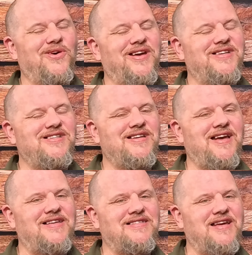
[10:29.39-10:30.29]
catch you
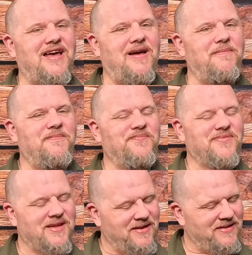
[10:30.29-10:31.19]
next time.
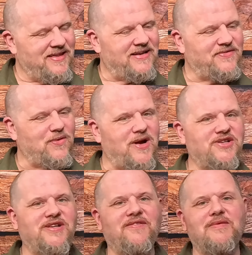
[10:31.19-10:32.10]
Thanks for
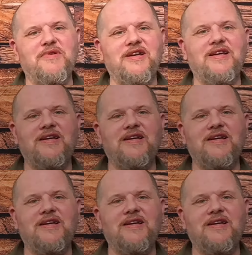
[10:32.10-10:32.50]
watching, everybody.